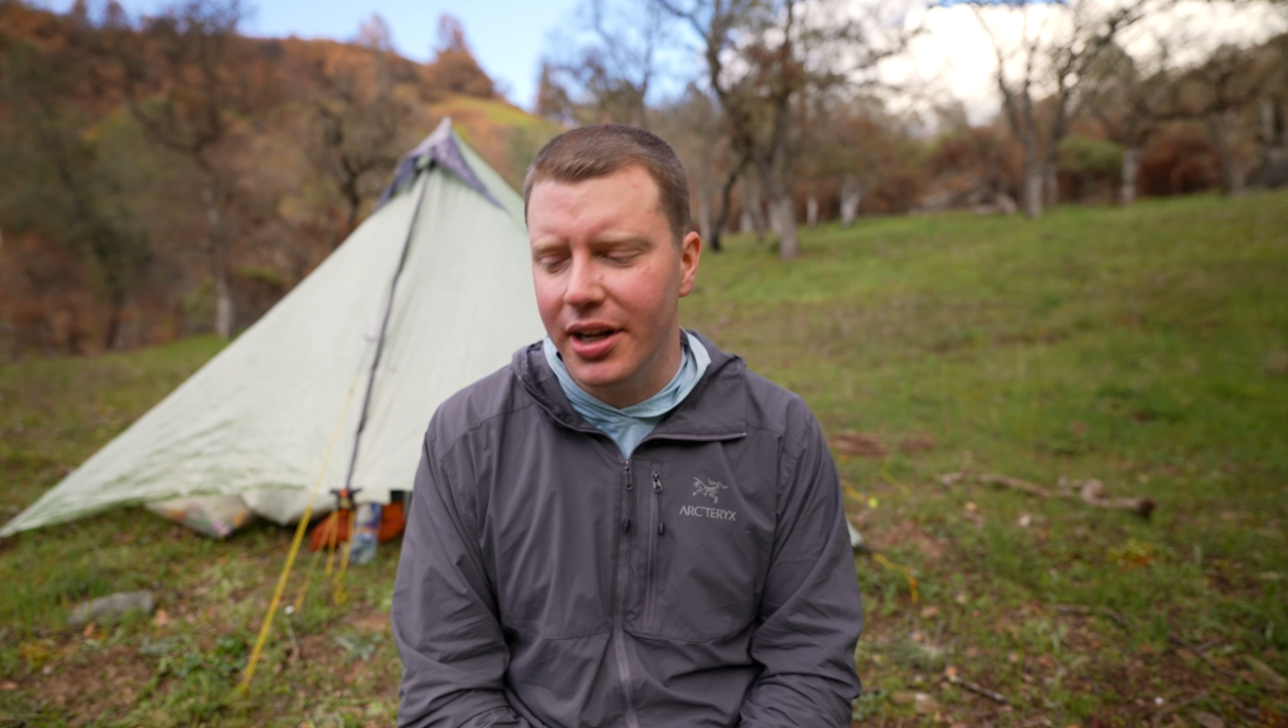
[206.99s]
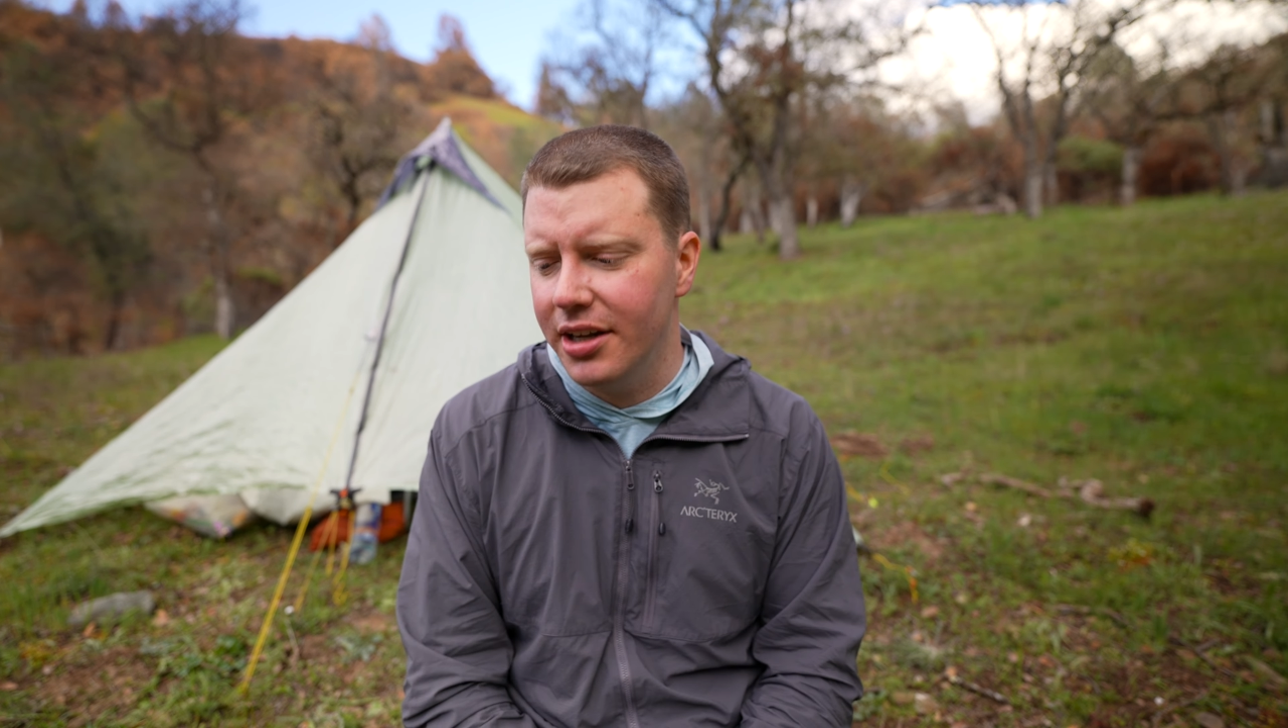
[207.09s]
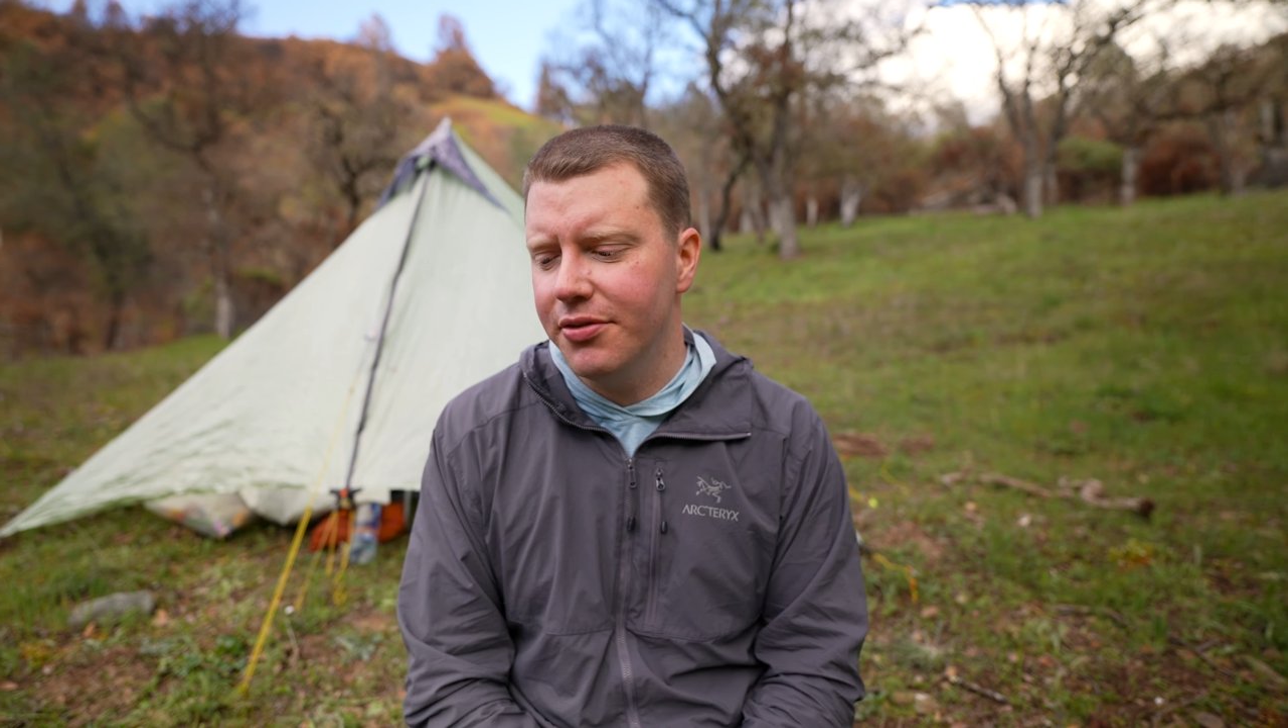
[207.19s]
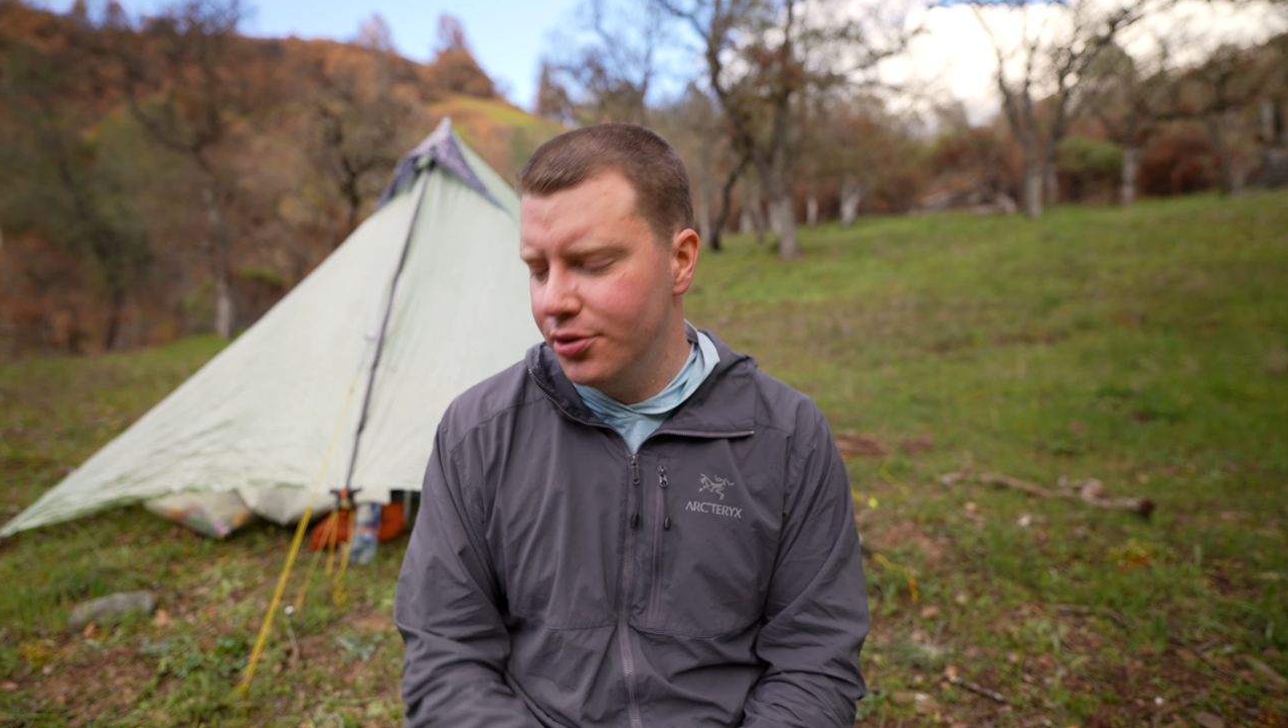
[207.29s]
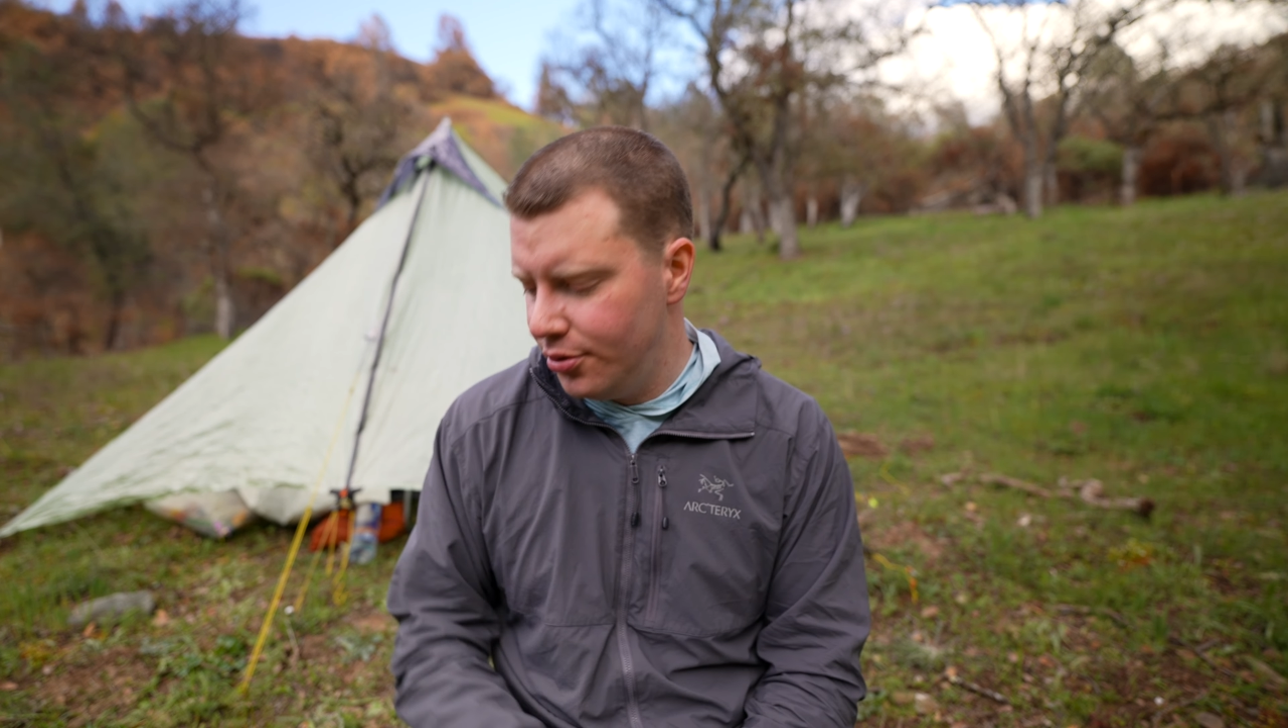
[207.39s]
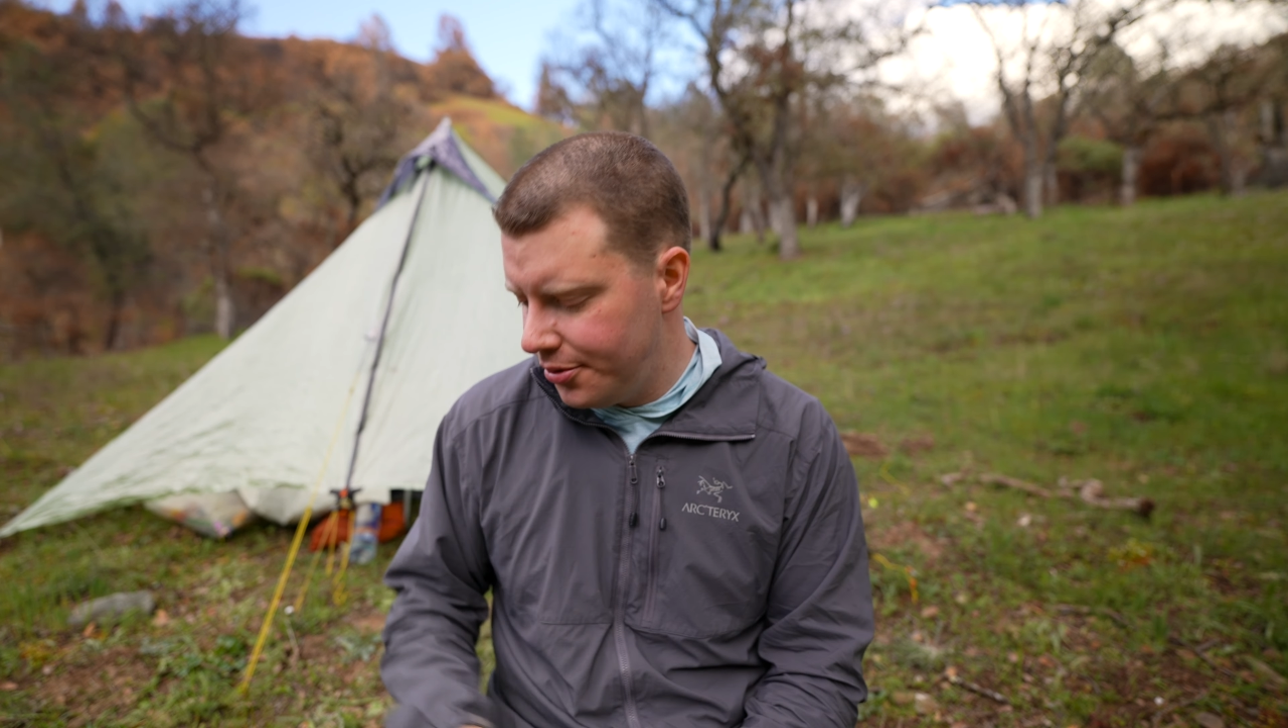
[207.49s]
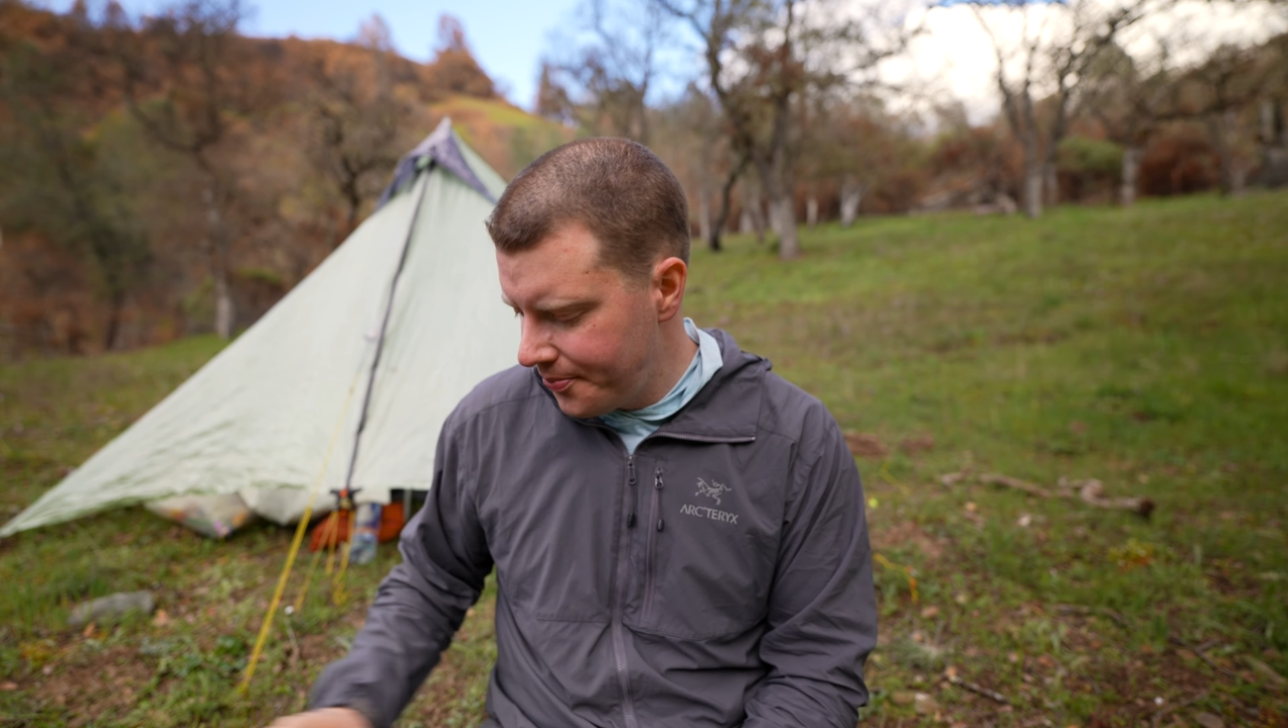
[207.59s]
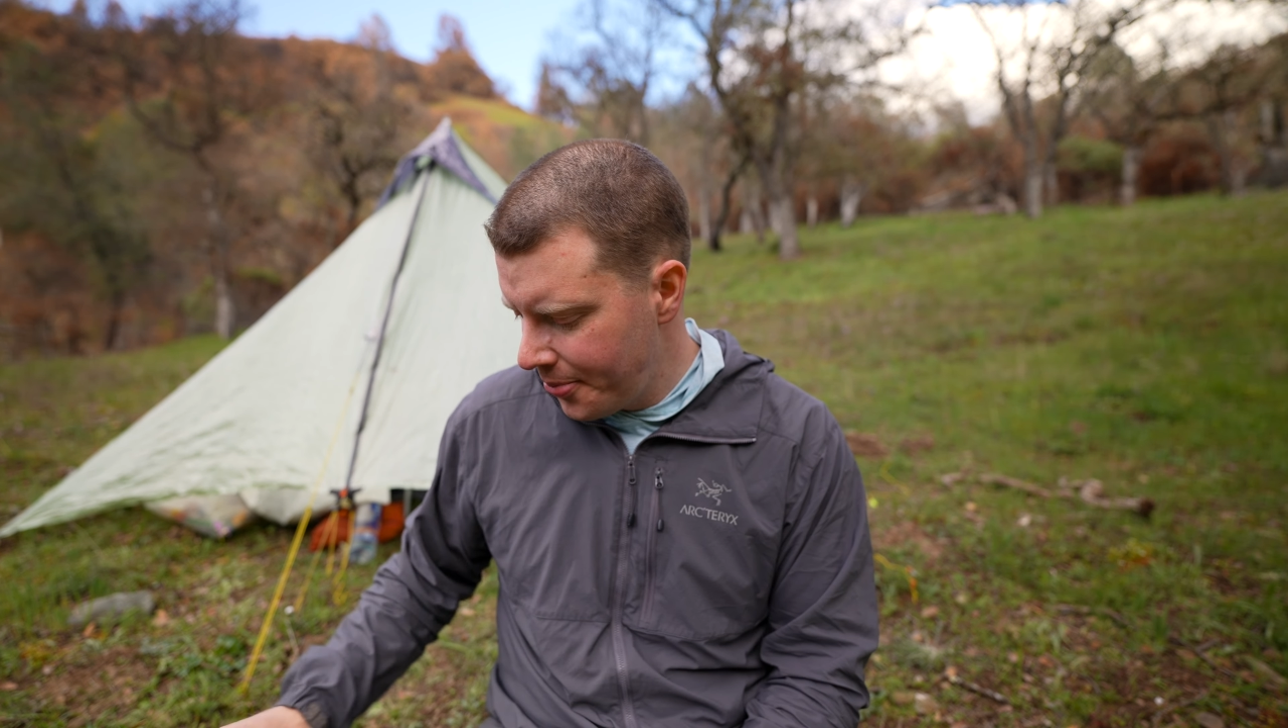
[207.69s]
out of fuel.